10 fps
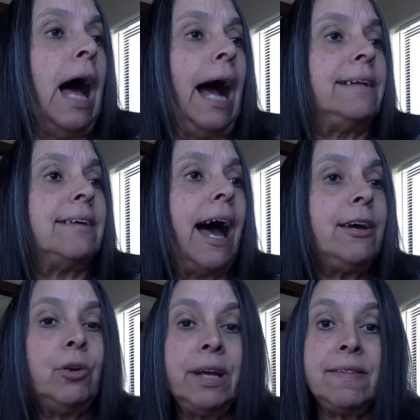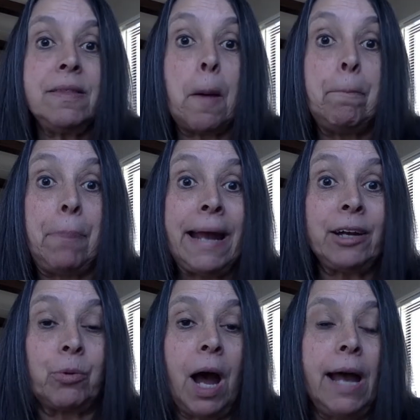I titled it The Bike
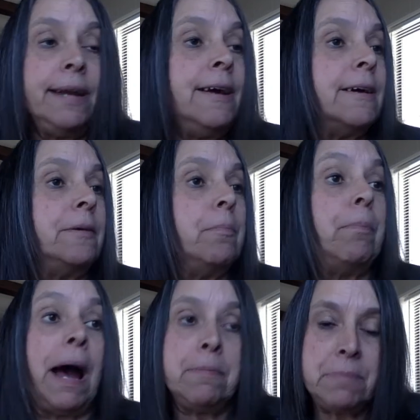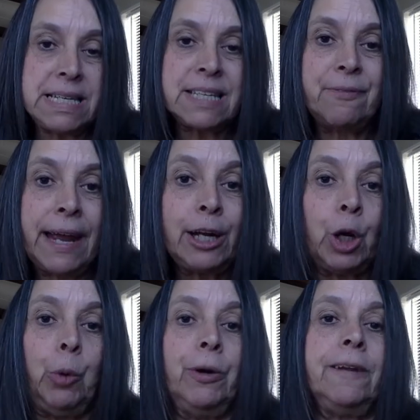Ride by Miss Van
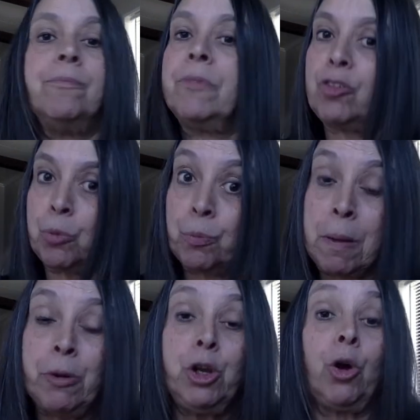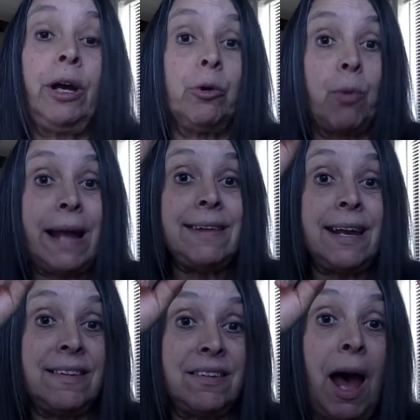Gerwen. So remember, you're going to write that
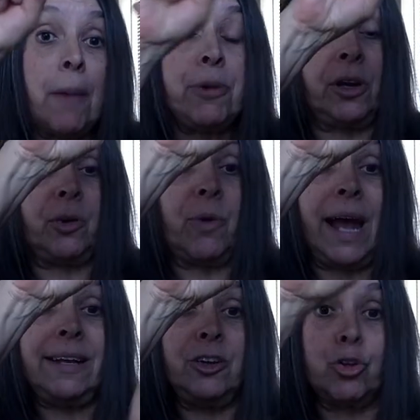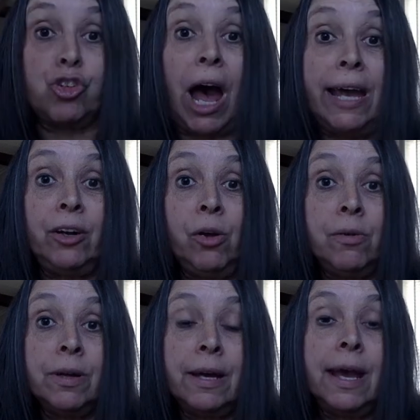at the top. You're going to write your title
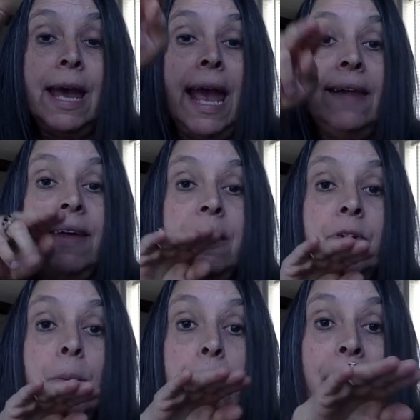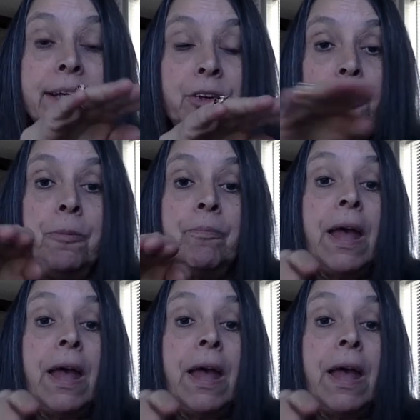and then by you.